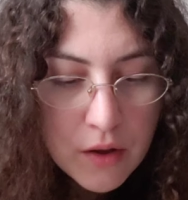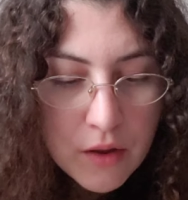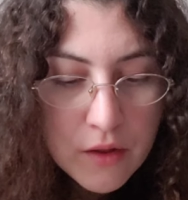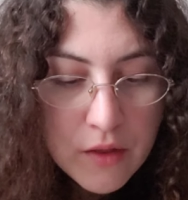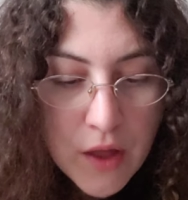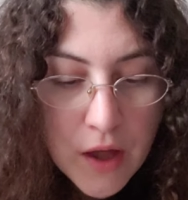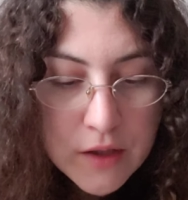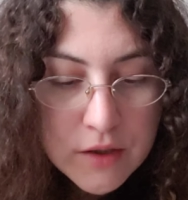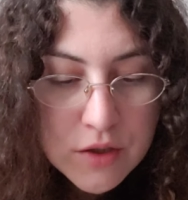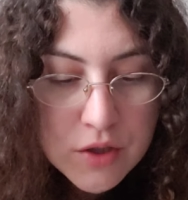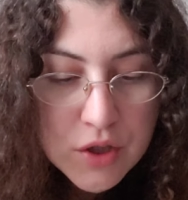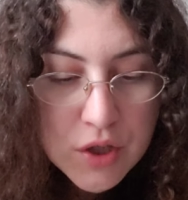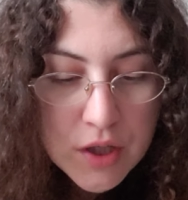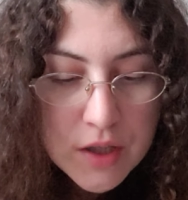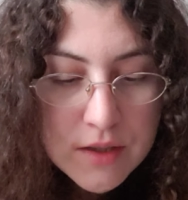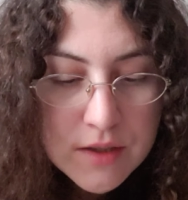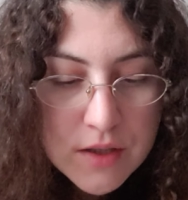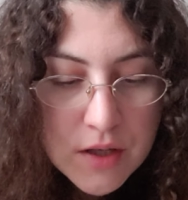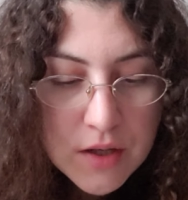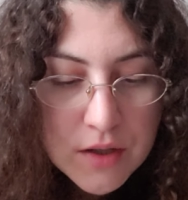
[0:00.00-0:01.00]
Then
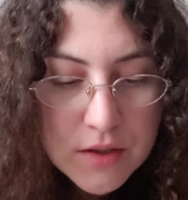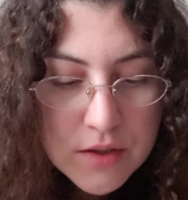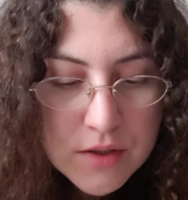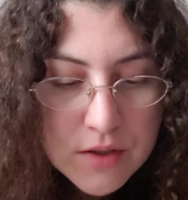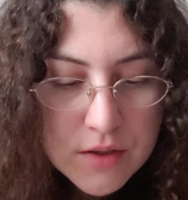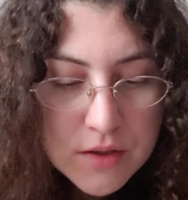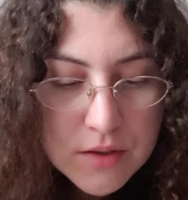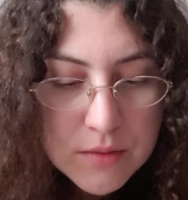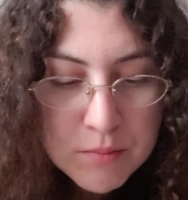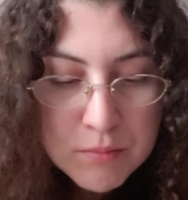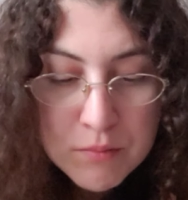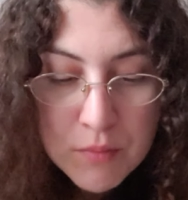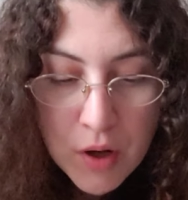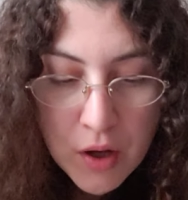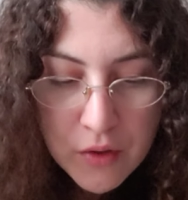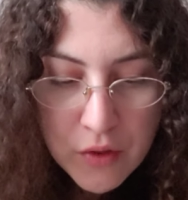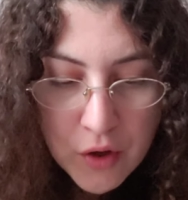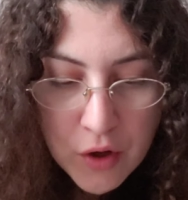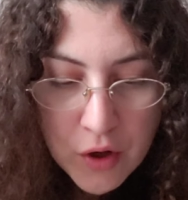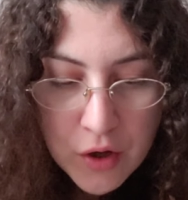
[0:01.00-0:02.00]
Jesus'
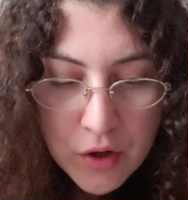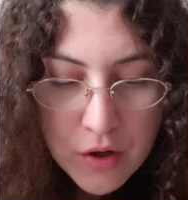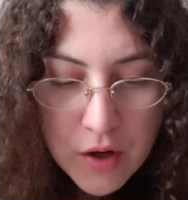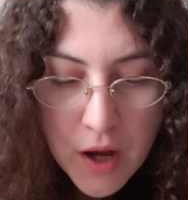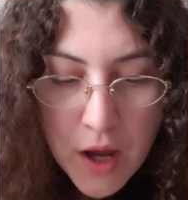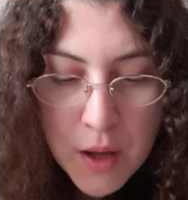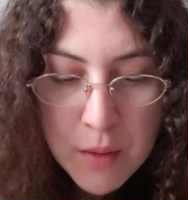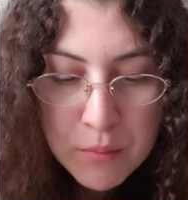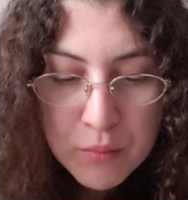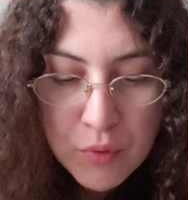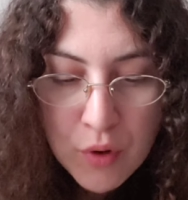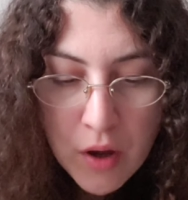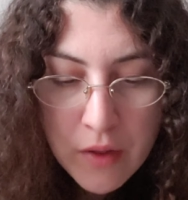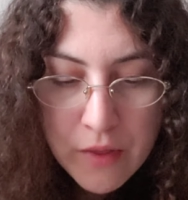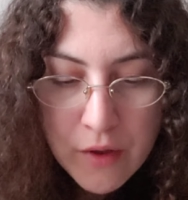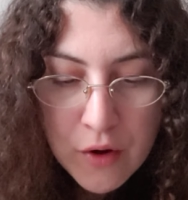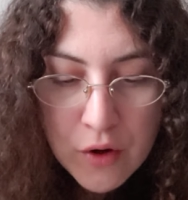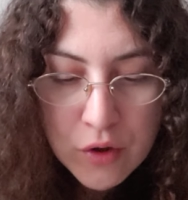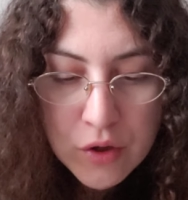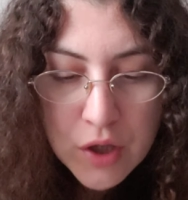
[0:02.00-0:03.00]
mother and
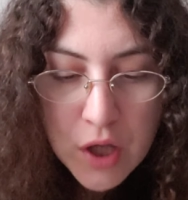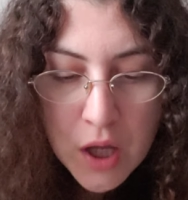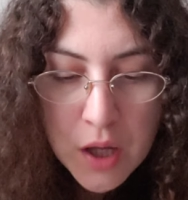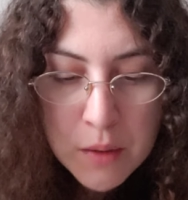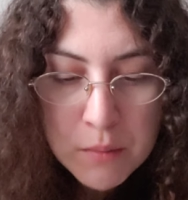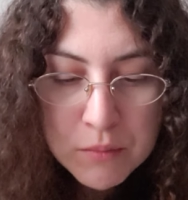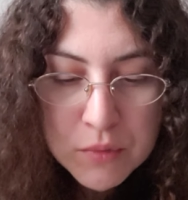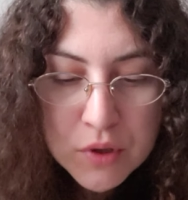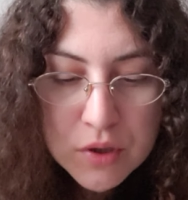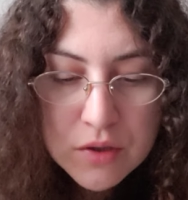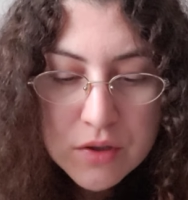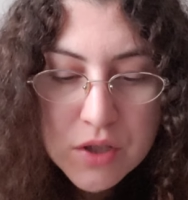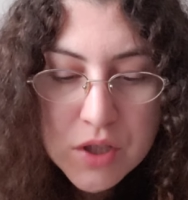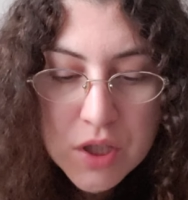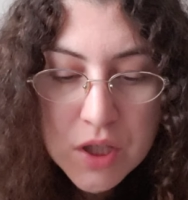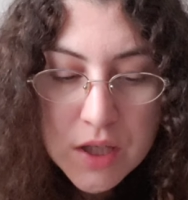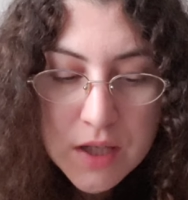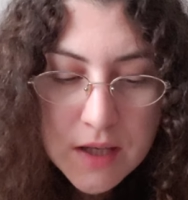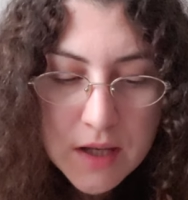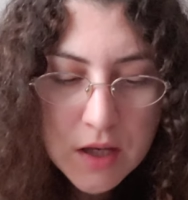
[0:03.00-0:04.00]
brother came to
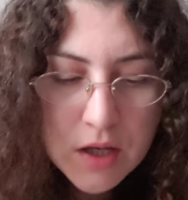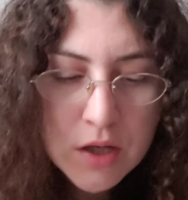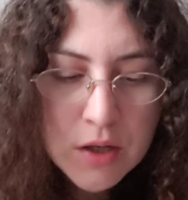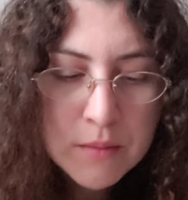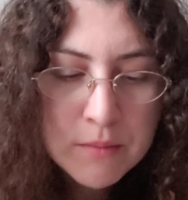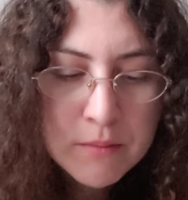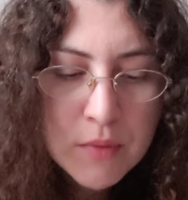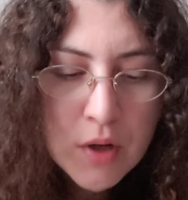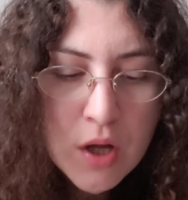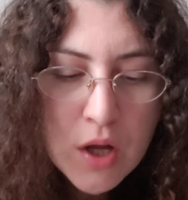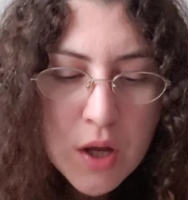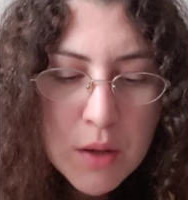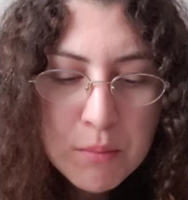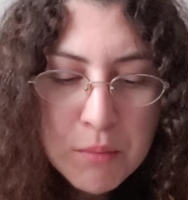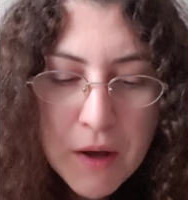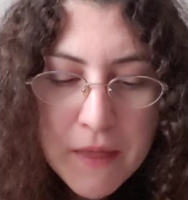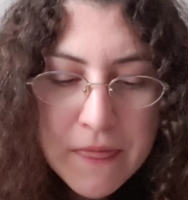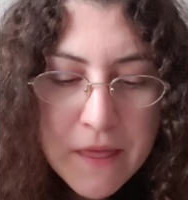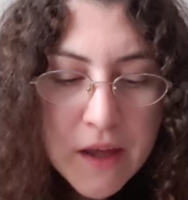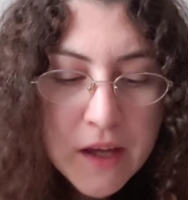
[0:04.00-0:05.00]
see him,
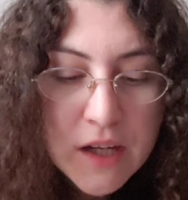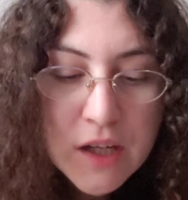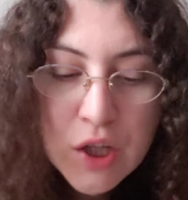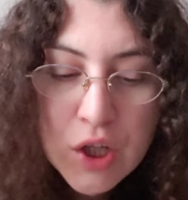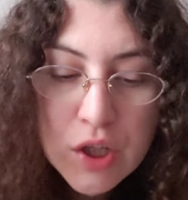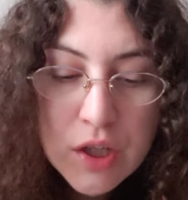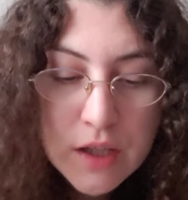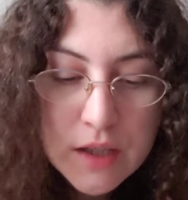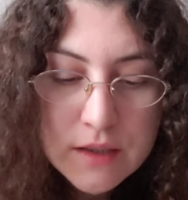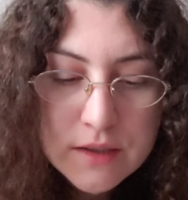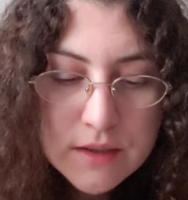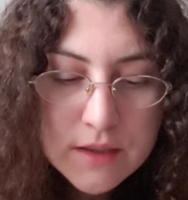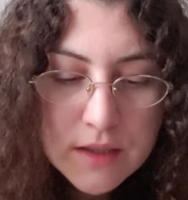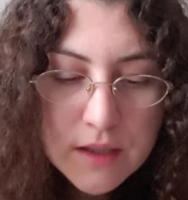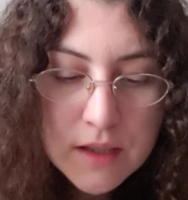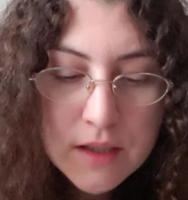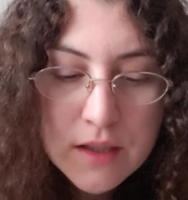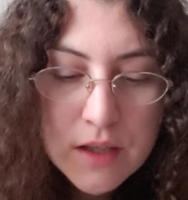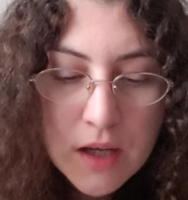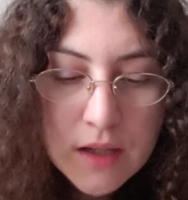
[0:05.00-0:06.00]
but they couldn't
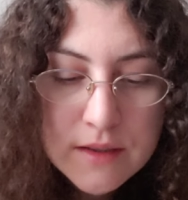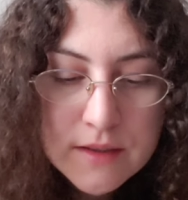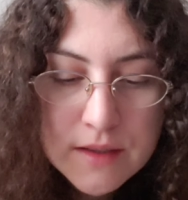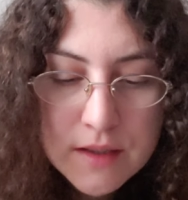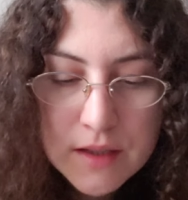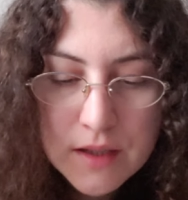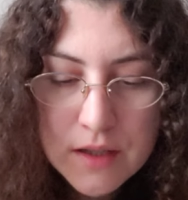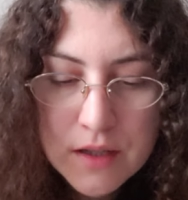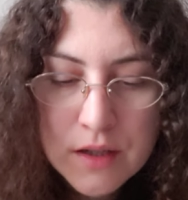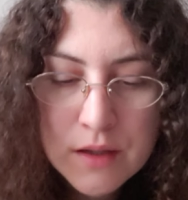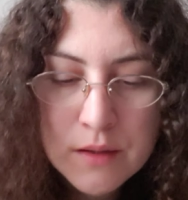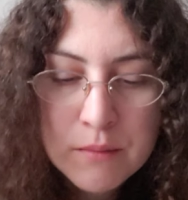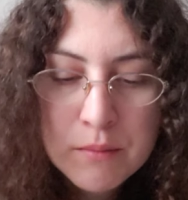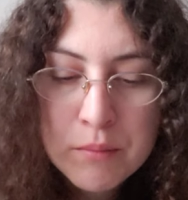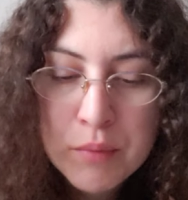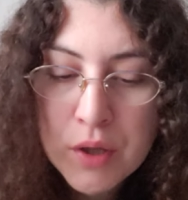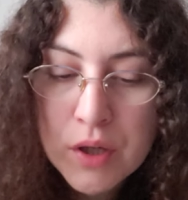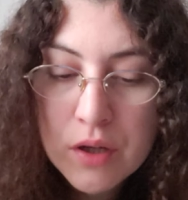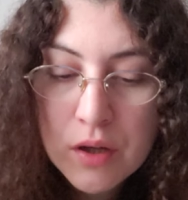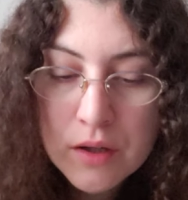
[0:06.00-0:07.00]
get to him
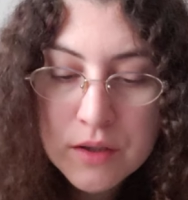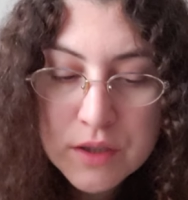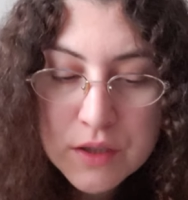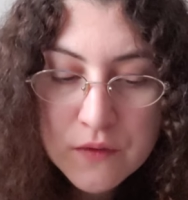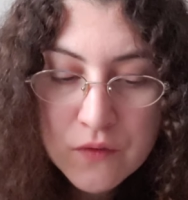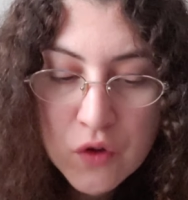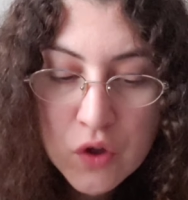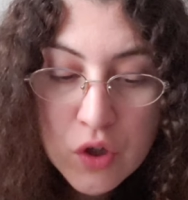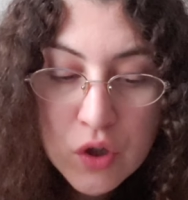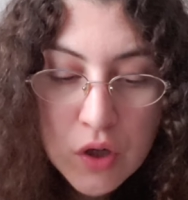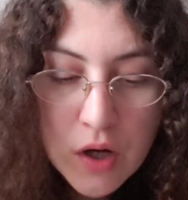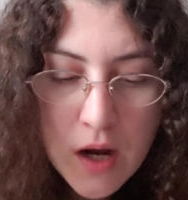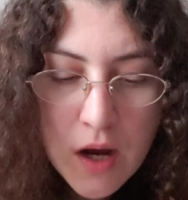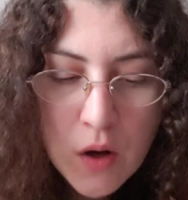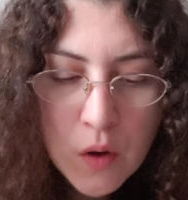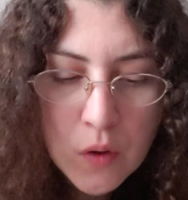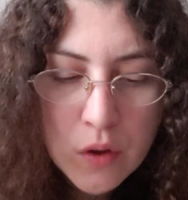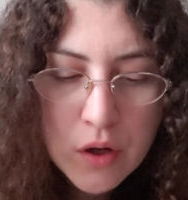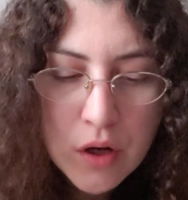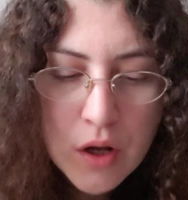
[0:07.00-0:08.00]
because of the
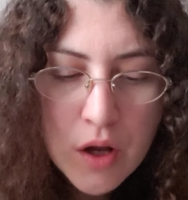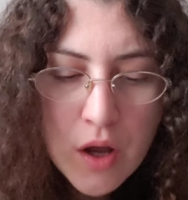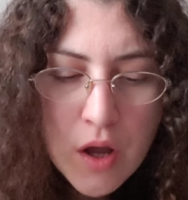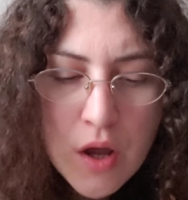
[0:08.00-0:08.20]
crowd.